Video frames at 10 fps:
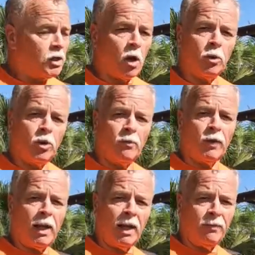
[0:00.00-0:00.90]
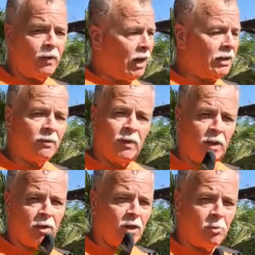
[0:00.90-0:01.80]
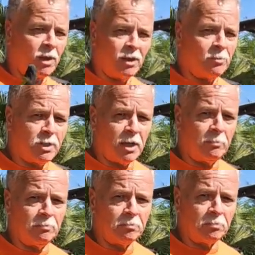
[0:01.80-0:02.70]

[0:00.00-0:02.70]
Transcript: So don't forget, if you like the video, give me a thumbs up.